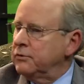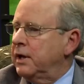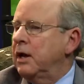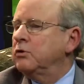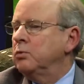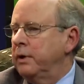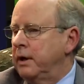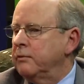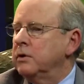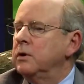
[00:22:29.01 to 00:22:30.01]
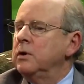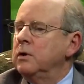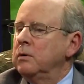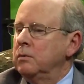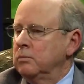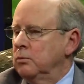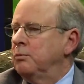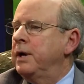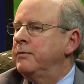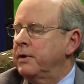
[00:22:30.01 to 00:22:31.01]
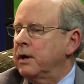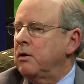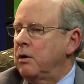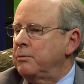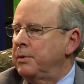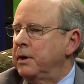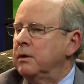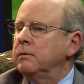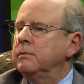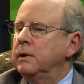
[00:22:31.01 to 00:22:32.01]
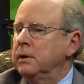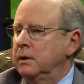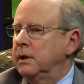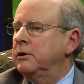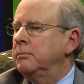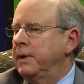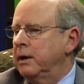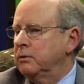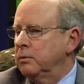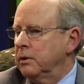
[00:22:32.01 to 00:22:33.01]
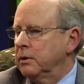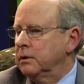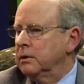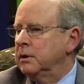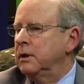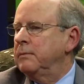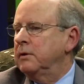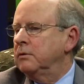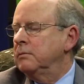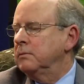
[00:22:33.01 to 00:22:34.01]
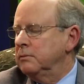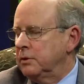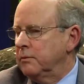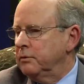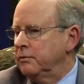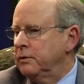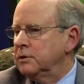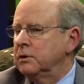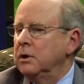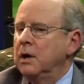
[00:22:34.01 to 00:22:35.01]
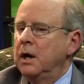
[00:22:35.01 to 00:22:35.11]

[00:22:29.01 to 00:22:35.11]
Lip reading: the house or whatever, we'll pay for that car repair, get them back to work, and that makes them self-sufficient.